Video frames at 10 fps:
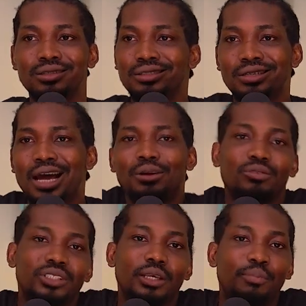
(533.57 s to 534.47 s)
I don't even
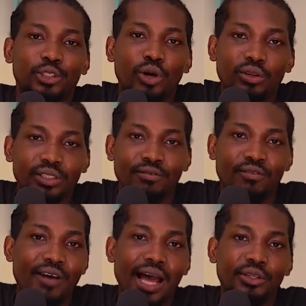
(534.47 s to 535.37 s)
see Bitcoin losing for
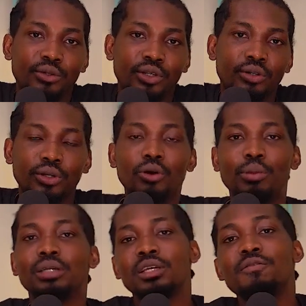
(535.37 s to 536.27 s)
value, you know,
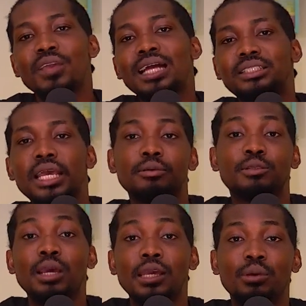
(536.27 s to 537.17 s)
but in fiat terms,
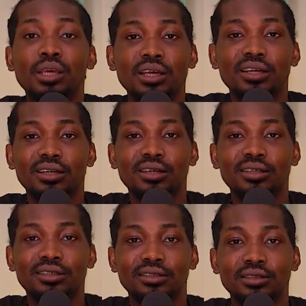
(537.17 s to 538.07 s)
maybe,
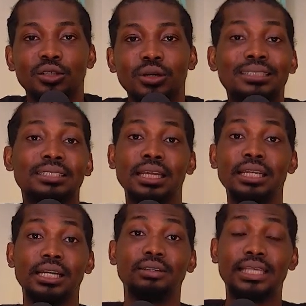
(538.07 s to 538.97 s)
you know, that is a
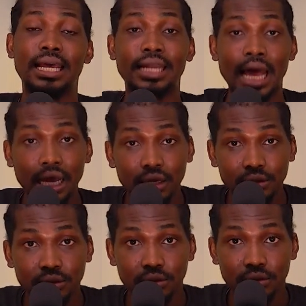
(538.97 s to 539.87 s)
legal tender
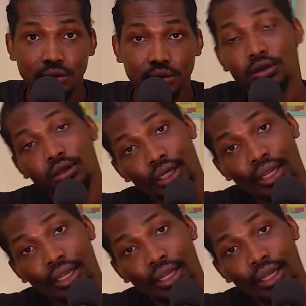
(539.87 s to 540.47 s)
in El